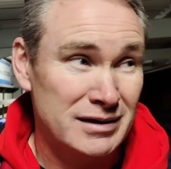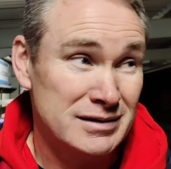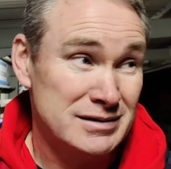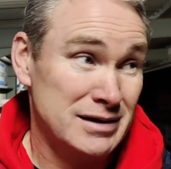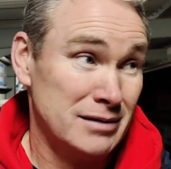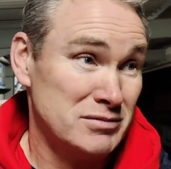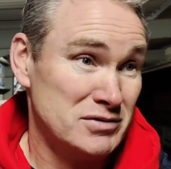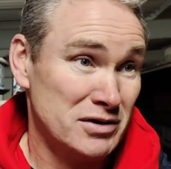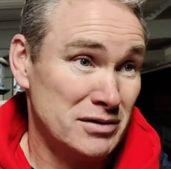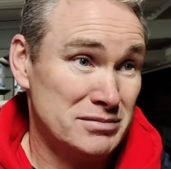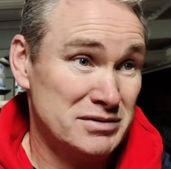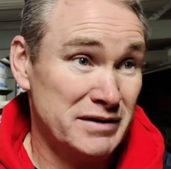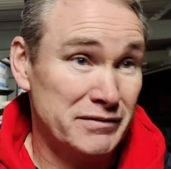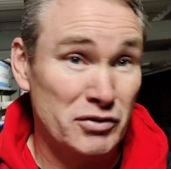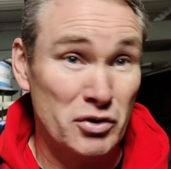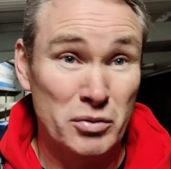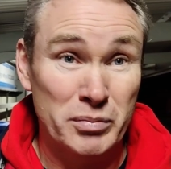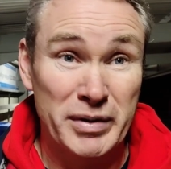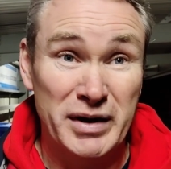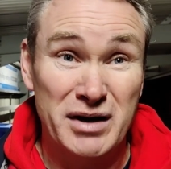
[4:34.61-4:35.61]
sometimes
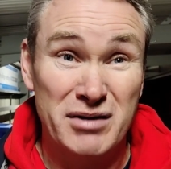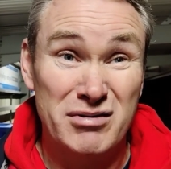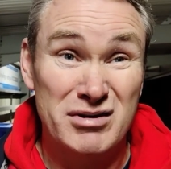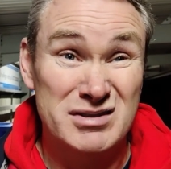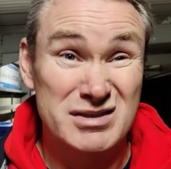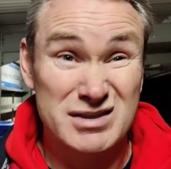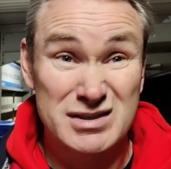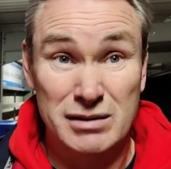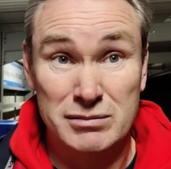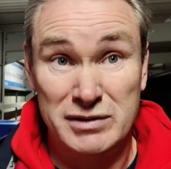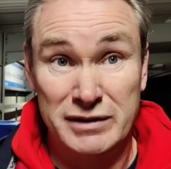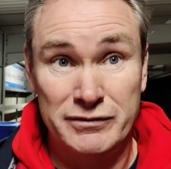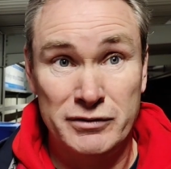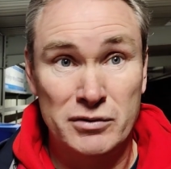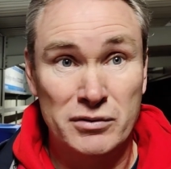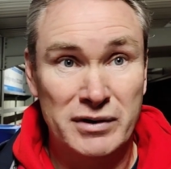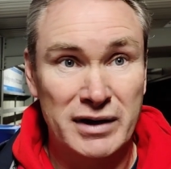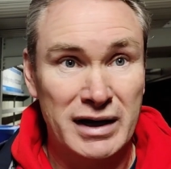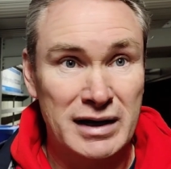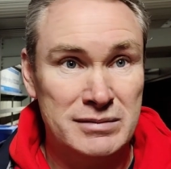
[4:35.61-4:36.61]
difficult periods and some
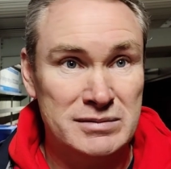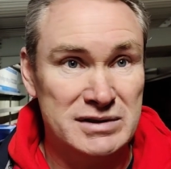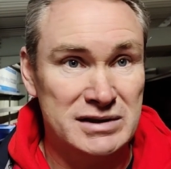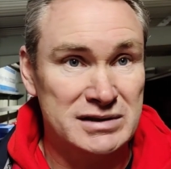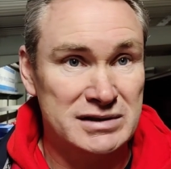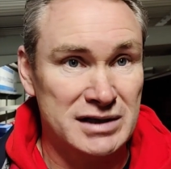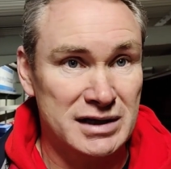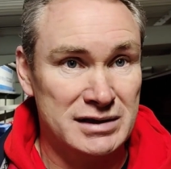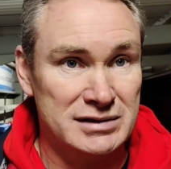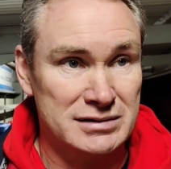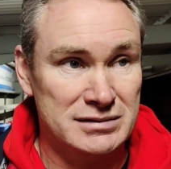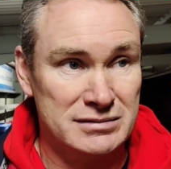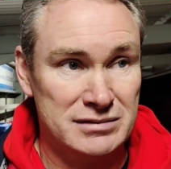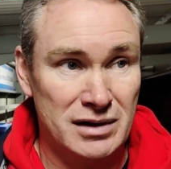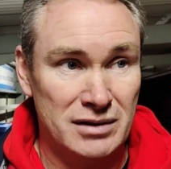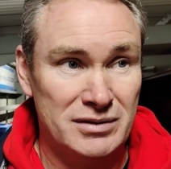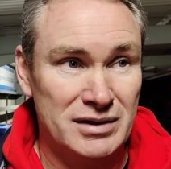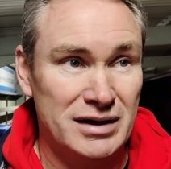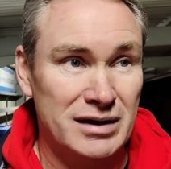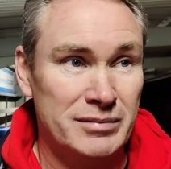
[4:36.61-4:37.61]
difficult games this season,
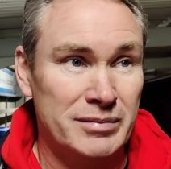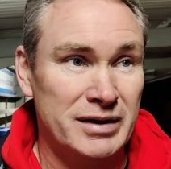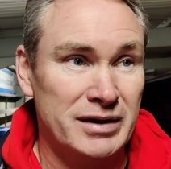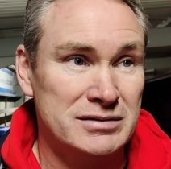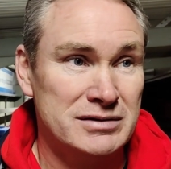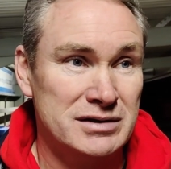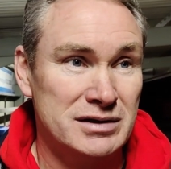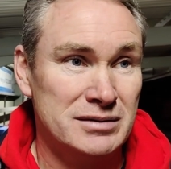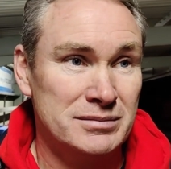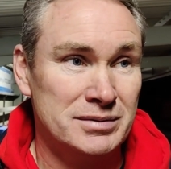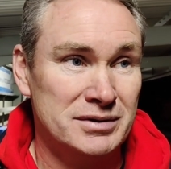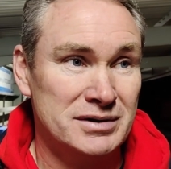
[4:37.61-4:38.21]
no doubt about it.